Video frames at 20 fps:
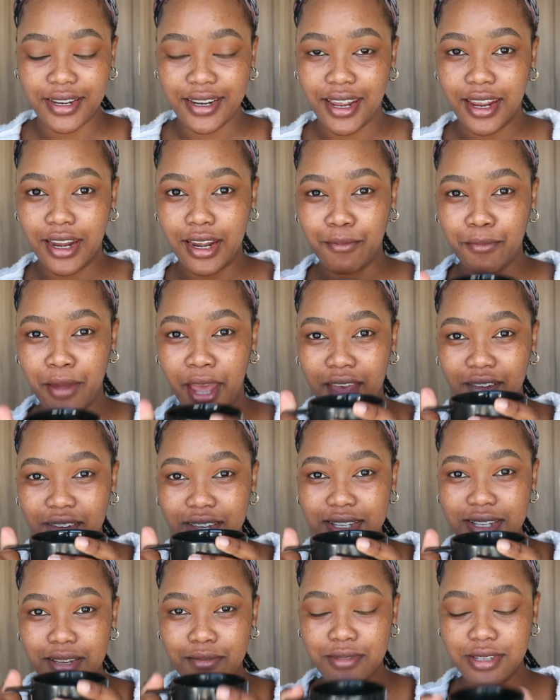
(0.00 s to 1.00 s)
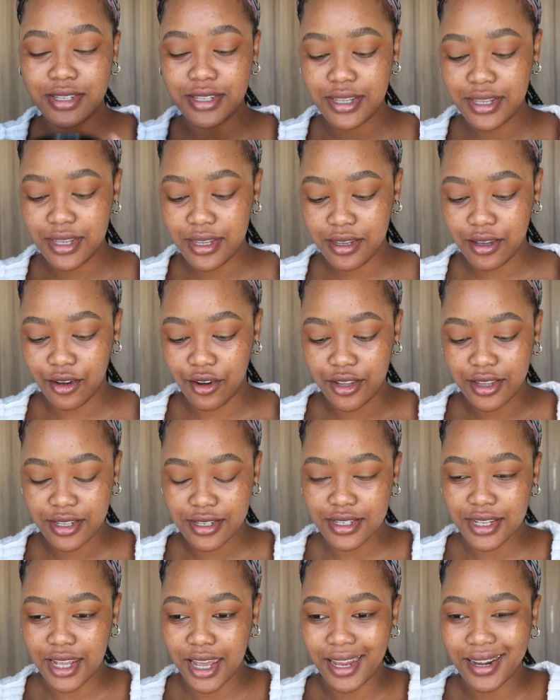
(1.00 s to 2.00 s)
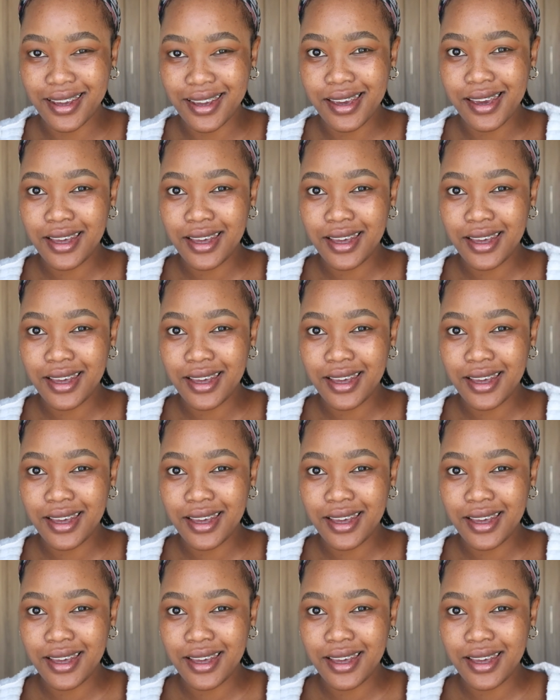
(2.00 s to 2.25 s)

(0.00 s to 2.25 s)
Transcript: day and I'm having some tea here on the side.